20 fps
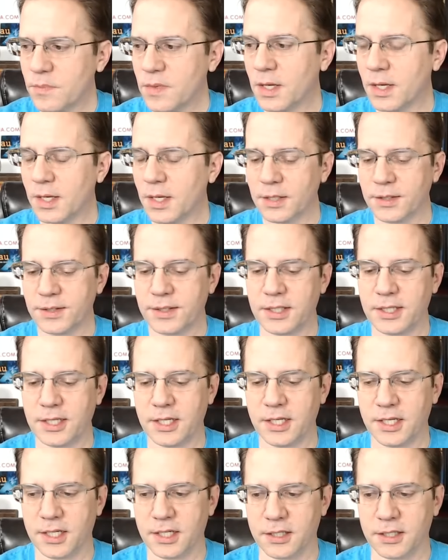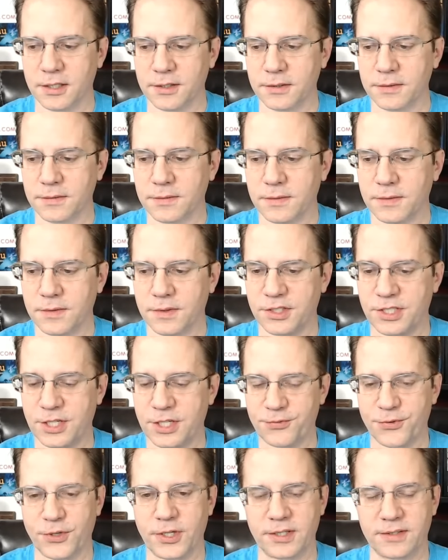The... Uh, the
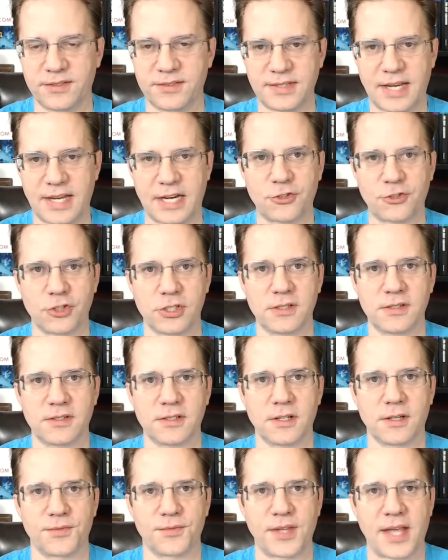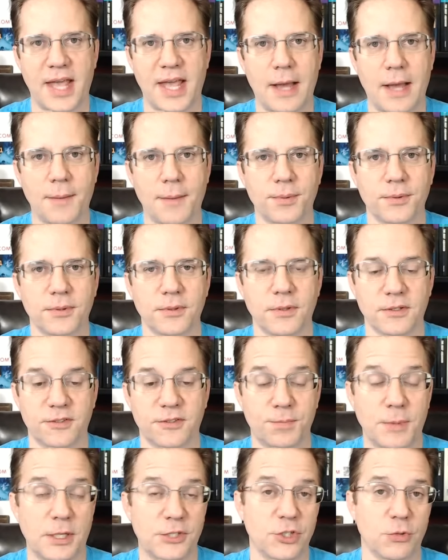different sections of the app,
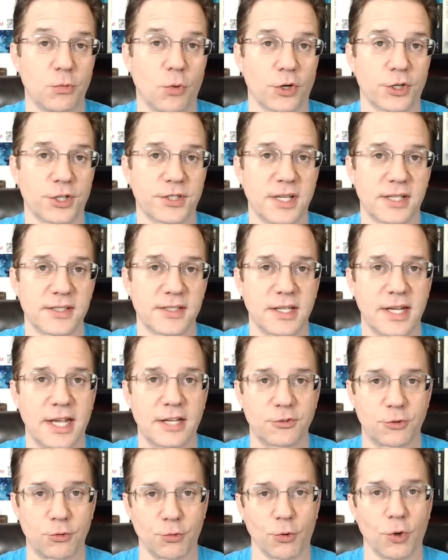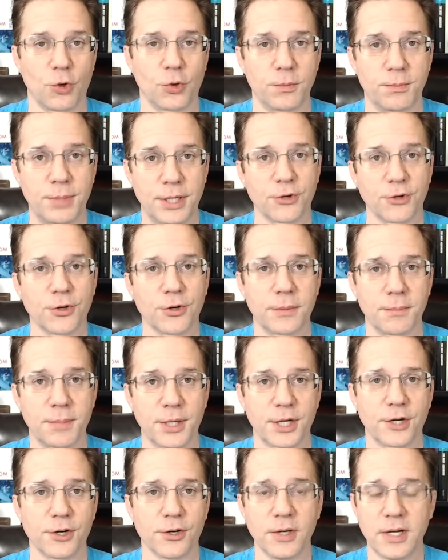especially in water testing, has grown bigger and
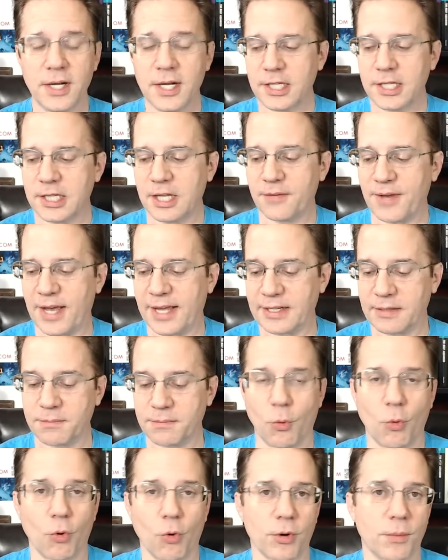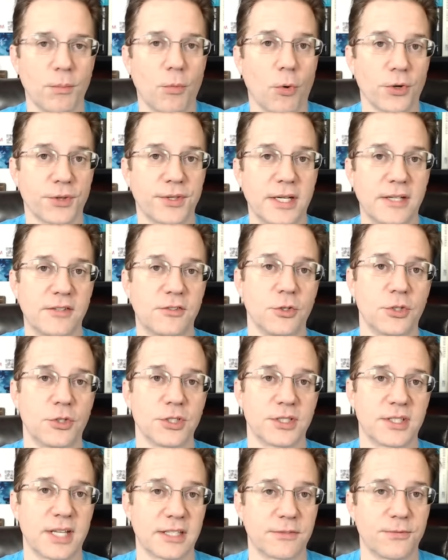bigger. They've added more and more things you
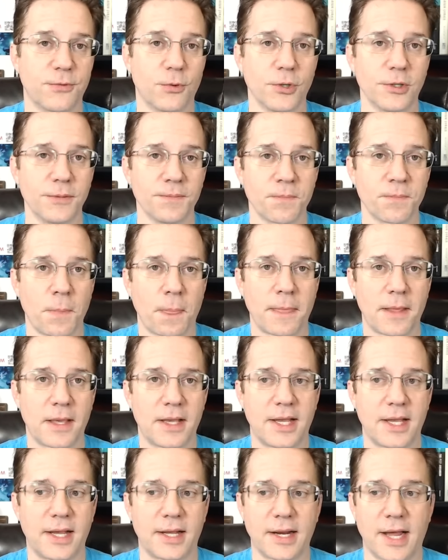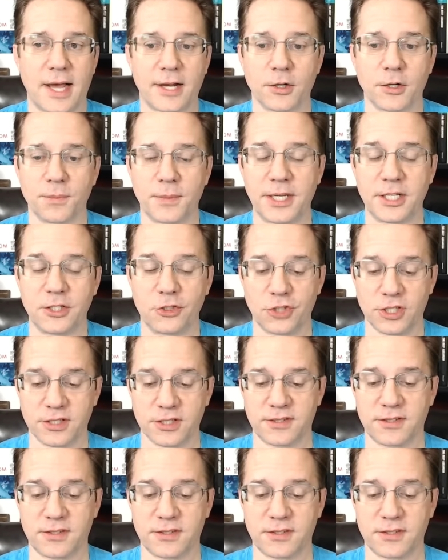could test for, and I don't mean just